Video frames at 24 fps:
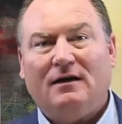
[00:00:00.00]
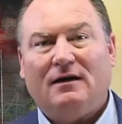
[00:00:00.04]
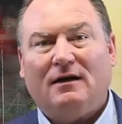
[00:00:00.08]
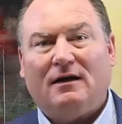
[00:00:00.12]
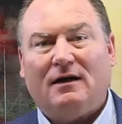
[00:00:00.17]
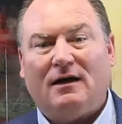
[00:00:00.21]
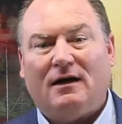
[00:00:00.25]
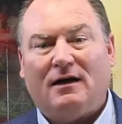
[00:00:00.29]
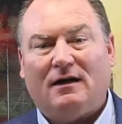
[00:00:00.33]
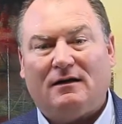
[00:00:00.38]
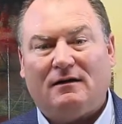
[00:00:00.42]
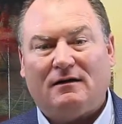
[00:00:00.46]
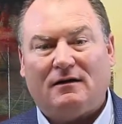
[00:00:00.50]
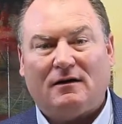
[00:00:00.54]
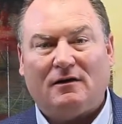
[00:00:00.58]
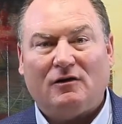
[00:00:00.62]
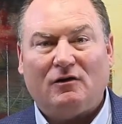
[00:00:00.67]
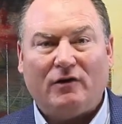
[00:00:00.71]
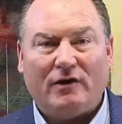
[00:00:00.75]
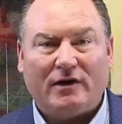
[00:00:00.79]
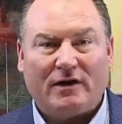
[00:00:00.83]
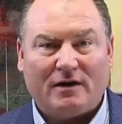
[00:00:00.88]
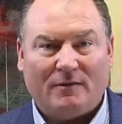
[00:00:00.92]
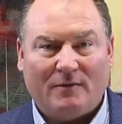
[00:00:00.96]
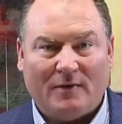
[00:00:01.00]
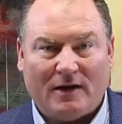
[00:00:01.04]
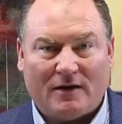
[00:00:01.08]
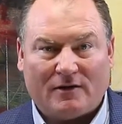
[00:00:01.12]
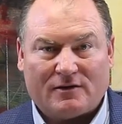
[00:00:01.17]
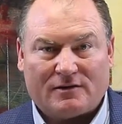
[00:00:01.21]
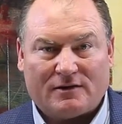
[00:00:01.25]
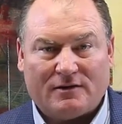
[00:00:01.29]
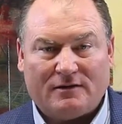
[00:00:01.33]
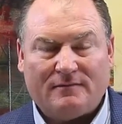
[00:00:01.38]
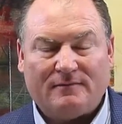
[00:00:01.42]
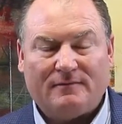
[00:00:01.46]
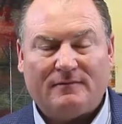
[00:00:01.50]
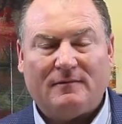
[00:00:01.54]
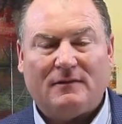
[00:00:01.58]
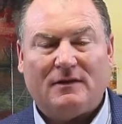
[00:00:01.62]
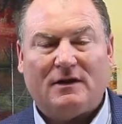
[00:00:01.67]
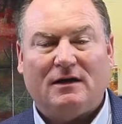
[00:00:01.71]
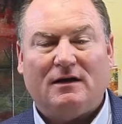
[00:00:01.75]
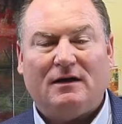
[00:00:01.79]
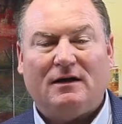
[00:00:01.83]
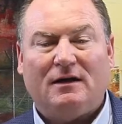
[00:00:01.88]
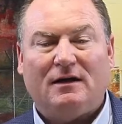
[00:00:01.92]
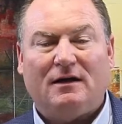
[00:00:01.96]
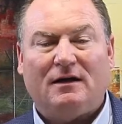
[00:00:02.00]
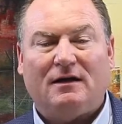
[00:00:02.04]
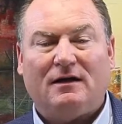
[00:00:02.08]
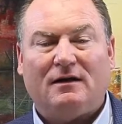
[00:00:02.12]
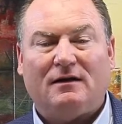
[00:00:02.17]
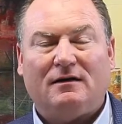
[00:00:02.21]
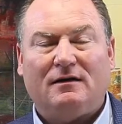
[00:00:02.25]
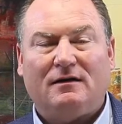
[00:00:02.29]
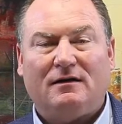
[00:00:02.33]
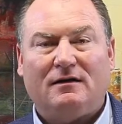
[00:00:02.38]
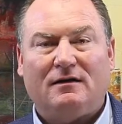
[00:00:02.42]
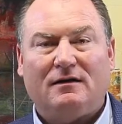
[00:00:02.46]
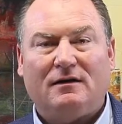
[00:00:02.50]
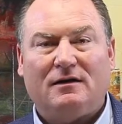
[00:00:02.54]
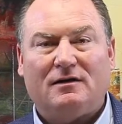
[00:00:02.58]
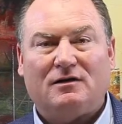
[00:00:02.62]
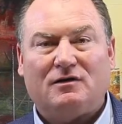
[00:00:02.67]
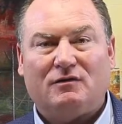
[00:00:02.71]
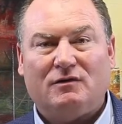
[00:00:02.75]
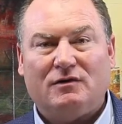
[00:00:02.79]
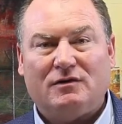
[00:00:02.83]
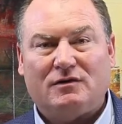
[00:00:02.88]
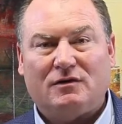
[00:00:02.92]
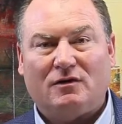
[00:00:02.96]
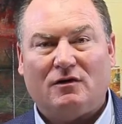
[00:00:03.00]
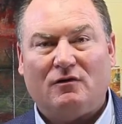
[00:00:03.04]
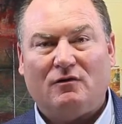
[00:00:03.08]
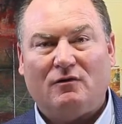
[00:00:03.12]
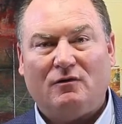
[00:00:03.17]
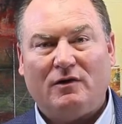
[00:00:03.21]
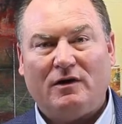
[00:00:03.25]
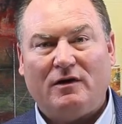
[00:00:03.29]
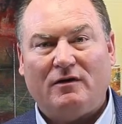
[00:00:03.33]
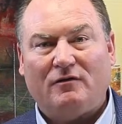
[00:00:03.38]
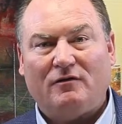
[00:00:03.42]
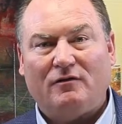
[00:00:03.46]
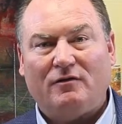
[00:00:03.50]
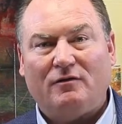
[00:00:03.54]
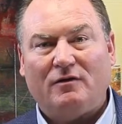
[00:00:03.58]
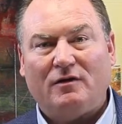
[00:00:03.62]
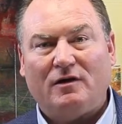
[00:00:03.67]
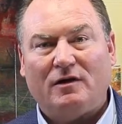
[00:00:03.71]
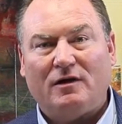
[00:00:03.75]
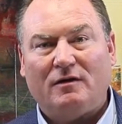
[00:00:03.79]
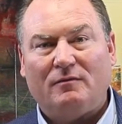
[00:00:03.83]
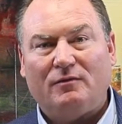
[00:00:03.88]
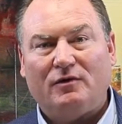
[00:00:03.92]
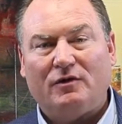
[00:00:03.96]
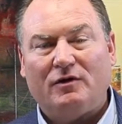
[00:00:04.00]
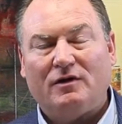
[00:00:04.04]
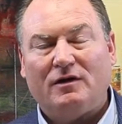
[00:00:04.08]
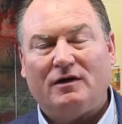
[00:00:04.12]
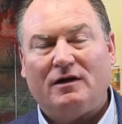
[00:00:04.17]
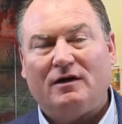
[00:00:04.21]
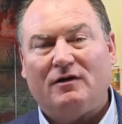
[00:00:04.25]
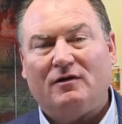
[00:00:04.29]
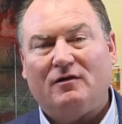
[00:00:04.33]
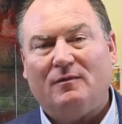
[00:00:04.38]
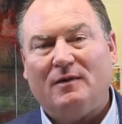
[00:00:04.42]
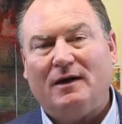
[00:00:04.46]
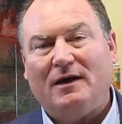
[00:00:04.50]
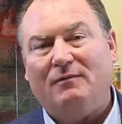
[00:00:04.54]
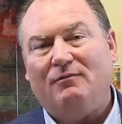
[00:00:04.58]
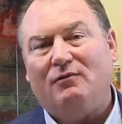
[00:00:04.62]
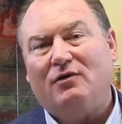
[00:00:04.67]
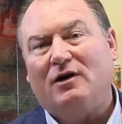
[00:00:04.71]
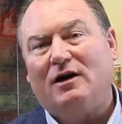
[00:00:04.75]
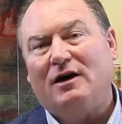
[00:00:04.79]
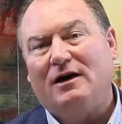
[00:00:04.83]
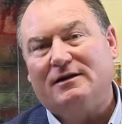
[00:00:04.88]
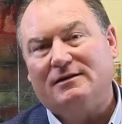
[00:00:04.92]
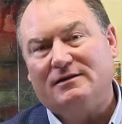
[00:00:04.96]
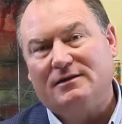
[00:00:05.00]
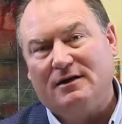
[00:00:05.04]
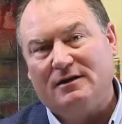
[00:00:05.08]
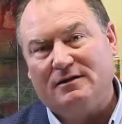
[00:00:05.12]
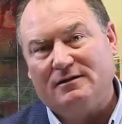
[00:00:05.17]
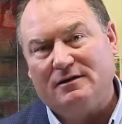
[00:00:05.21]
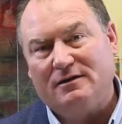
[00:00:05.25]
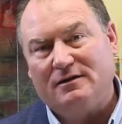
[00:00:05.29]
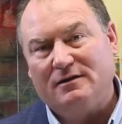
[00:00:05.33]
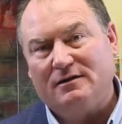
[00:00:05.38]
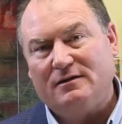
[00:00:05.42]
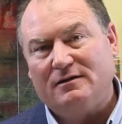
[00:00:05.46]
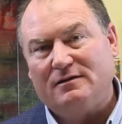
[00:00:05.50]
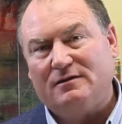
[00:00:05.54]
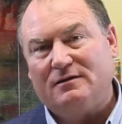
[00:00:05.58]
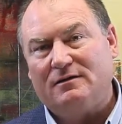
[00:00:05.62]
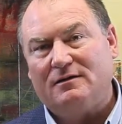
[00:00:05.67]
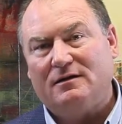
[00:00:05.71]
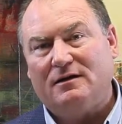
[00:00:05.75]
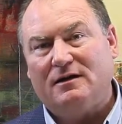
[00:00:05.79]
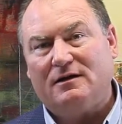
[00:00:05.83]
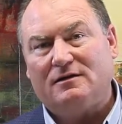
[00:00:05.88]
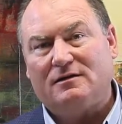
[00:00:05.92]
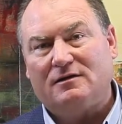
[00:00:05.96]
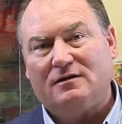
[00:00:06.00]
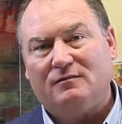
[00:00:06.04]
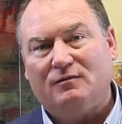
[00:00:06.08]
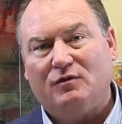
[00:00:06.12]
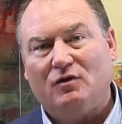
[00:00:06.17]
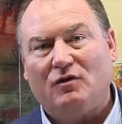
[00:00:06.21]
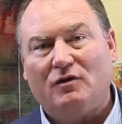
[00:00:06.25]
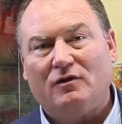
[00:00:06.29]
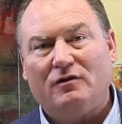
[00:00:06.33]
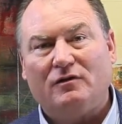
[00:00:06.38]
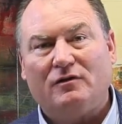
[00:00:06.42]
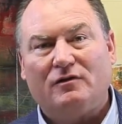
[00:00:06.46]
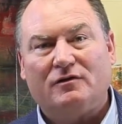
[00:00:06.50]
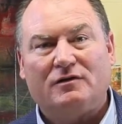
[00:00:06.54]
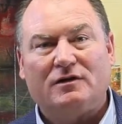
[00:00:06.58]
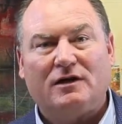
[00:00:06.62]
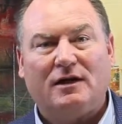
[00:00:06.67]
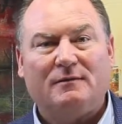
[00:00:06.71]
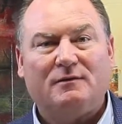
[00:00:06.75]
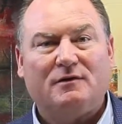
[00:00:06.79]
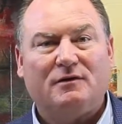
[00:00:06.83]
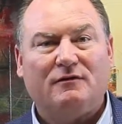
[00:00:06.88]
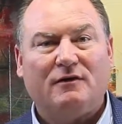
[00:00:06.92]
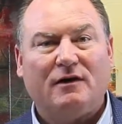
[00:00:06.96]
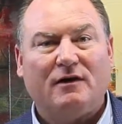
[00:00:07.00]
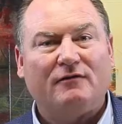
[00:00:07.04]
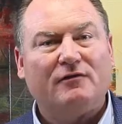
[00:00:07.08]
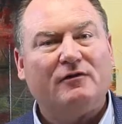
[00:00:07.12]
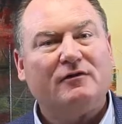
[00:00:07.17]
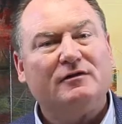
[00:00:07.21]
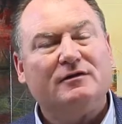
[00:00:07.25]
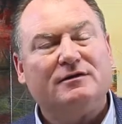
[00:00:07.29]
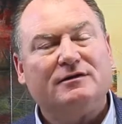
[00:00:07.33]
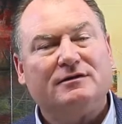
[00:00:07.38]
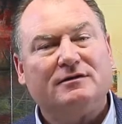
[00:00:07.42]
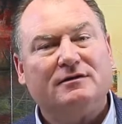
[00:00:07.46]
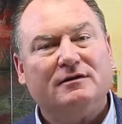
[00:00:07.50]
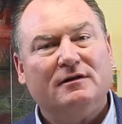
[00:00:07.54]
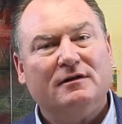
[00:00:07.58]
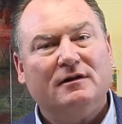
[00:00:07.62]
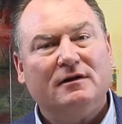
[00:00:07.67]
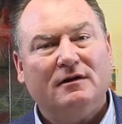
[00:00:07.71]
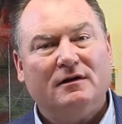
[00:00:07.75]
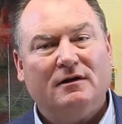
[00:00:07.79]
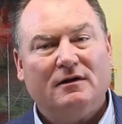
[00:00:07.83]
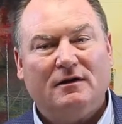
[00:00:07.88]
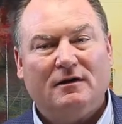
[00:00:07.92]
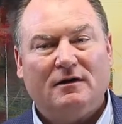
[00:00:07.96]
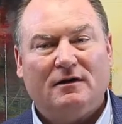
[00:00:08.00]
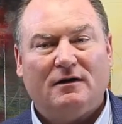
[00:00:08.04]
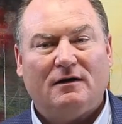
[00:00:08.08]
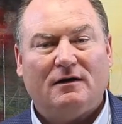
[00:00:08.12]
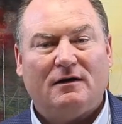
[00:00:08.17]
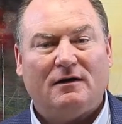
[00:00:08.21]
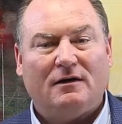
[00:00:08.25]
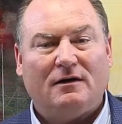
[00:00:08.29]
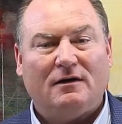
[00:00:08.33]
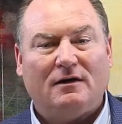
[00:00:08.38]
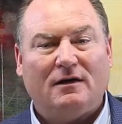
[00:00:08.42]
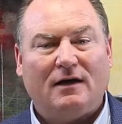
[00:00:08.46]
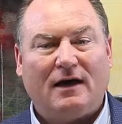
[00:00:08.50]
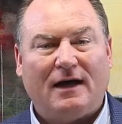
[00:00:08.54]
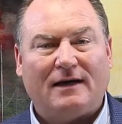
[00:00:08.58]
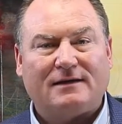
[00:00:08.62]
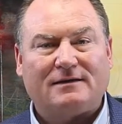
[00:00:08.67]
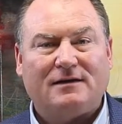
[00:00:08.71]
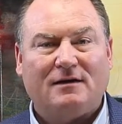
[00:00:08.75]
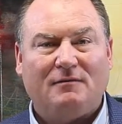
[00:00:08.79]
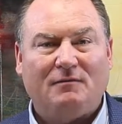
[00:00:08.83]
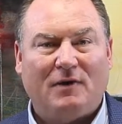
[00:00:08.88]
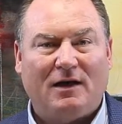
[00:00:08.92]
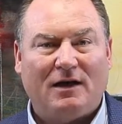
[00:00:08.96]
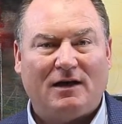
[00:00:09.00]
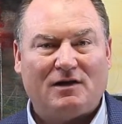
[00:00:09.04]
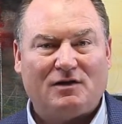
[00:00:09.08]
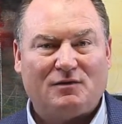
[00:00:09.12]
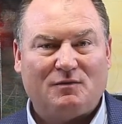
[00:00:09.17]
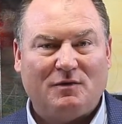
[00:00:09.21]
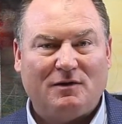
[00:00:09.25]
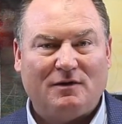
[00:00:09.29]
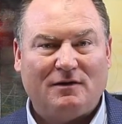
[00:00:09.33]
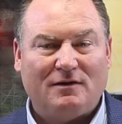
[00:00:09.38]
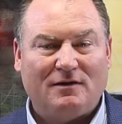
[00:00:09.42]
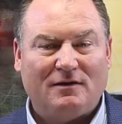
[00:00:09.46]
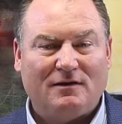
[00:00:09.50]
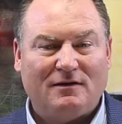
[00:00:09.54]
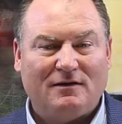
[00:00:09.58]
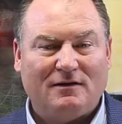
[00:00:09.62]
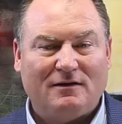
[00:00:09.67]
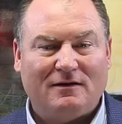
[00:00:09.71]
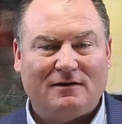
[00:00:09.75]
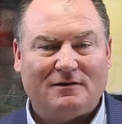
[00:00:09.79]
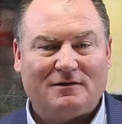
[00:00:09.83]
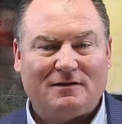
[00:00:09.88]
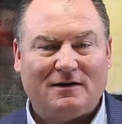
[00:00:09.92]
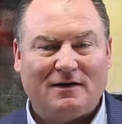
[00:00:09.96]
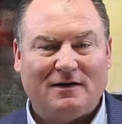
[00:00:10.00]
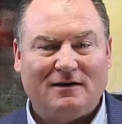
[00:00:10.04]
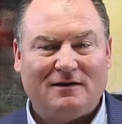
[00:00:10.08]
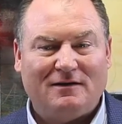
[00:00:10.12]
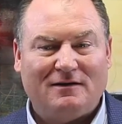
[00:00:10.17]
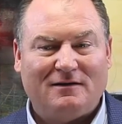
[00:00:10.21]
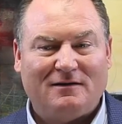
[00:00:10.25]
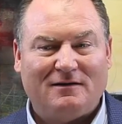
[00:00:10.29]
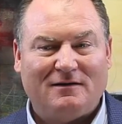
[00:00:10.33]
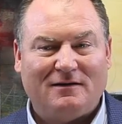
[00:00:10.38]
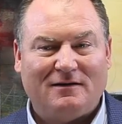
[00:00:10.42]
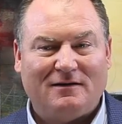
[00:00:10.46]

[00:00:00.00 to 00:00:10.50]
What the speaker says: and low-income housing. And as a result, we have put together many processes that support those types of efforts. Asset management is a